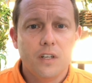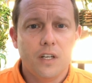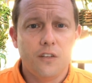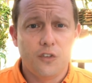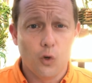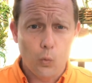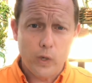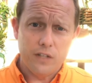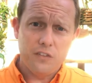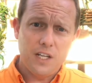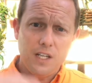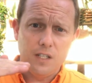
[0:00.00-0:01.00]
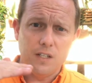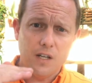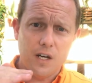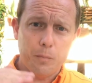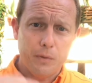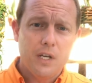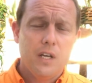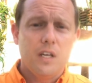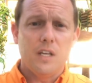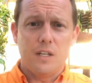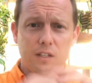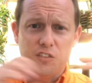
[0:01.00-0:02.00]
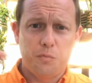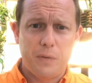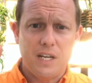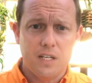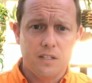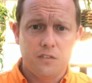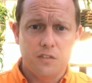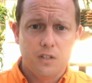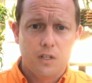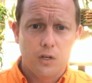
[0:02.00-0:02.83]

and so when it's heated up, it expands.